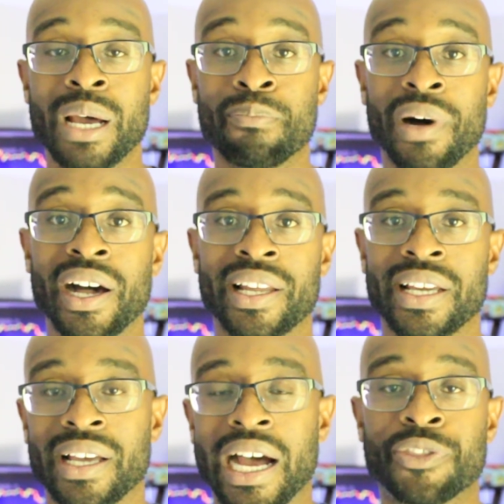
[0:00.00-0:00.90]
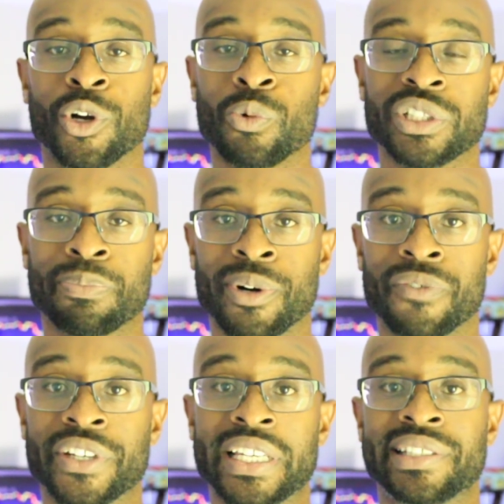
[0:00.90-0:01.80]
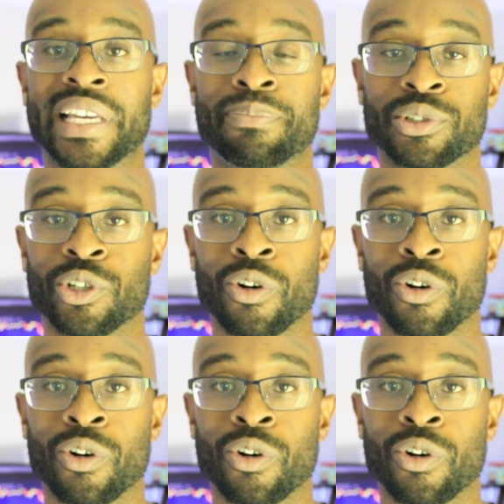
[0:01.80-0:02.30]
But I thought it was a perfect example to